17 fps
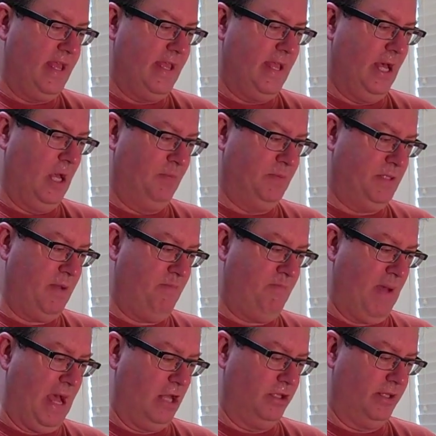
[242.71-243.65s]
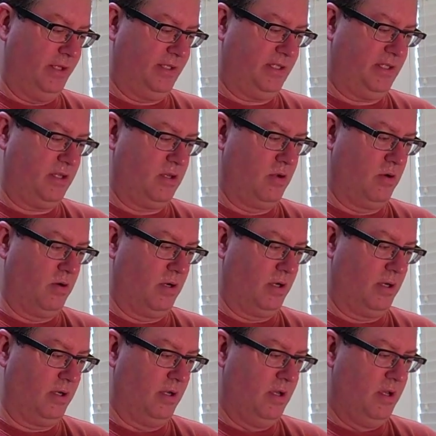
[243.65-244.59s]
It helps you balance
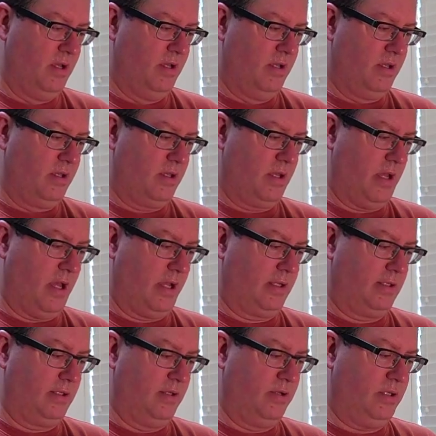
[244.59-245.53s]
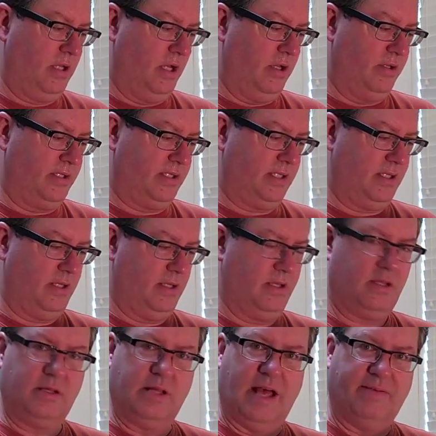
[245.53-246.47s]
your glucose
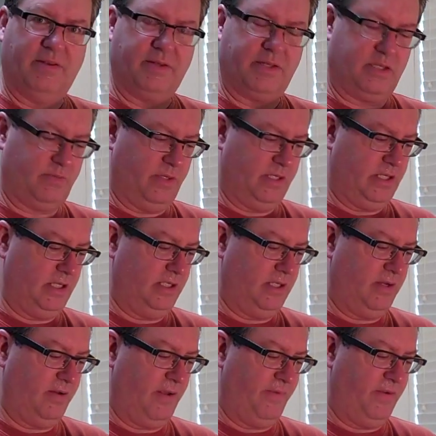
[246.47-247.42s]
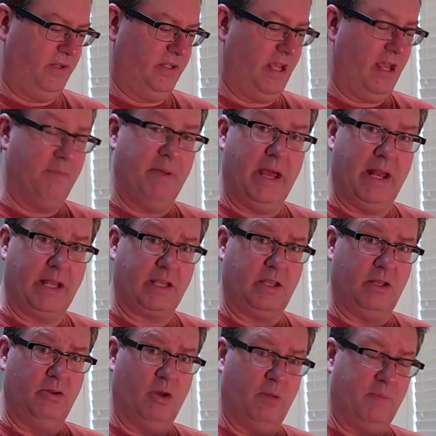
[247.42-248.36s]
levels, which is if you're
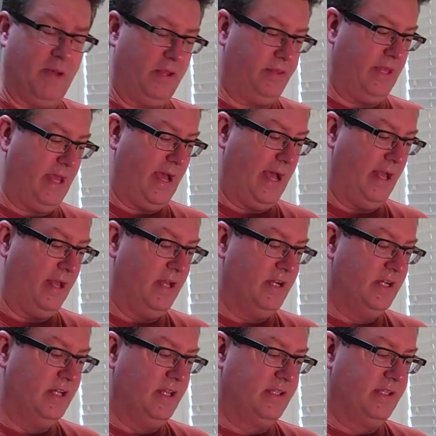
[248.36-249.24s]
diabetic, you know about that.